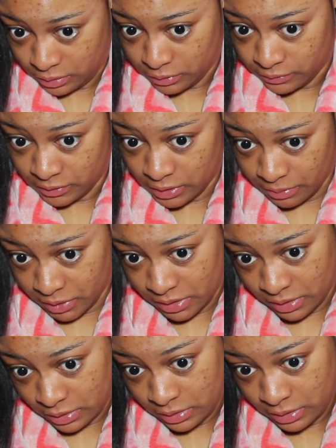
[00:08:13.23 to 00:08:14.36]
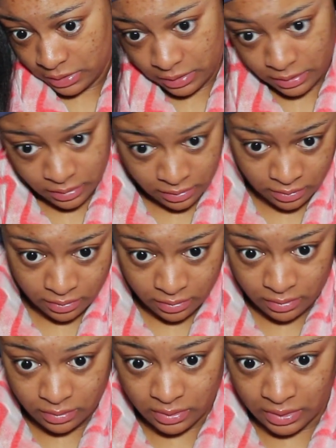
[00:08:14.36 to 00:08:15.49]
Hopefully that makes sense.
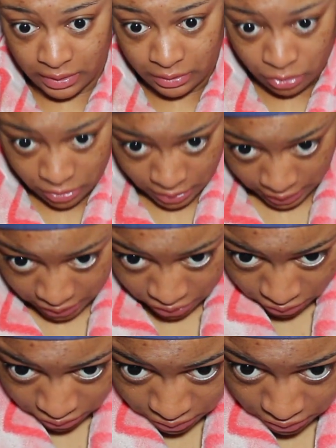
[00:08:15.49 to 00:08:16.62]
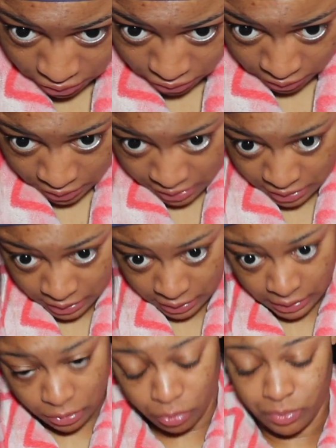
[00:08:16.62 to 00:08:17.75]
Like just like so. So it doesn't like
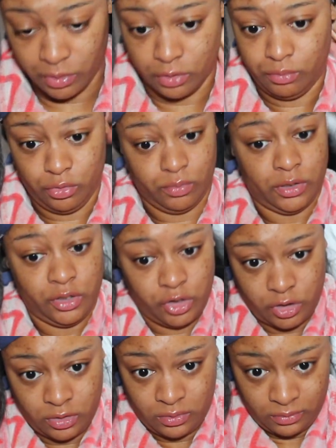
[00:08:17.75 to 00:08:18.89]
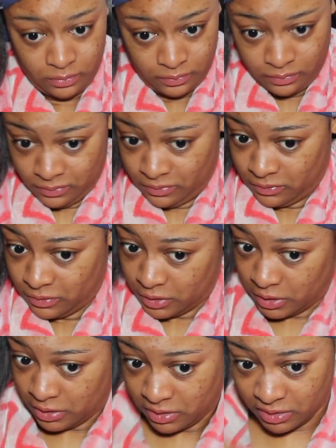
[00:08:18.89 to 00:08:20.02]
open up too much.
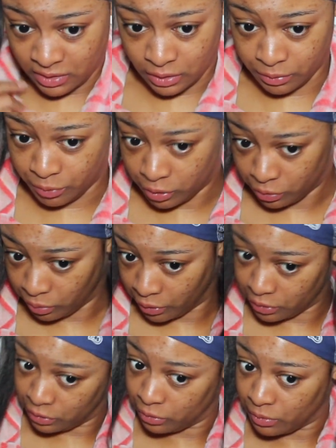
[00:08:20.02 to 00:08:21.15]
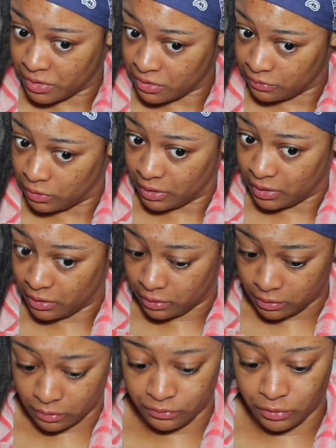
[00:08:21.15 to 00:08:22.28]
Okay, and now I'm gonna work on the rest of the
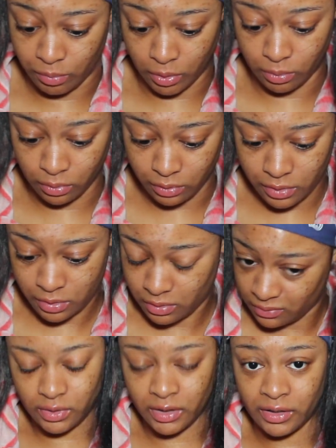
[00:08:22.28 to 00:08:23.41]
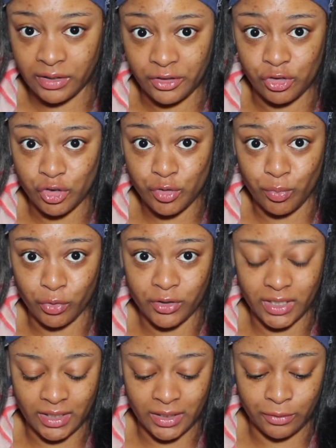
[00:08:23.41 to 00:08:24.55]
hair of the bubbles, and I just
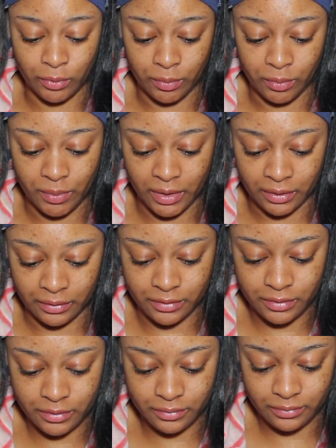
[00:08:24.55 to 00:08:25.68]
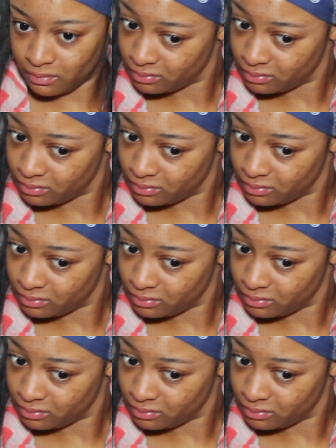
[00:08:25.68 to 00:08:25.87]
broke a rubber band.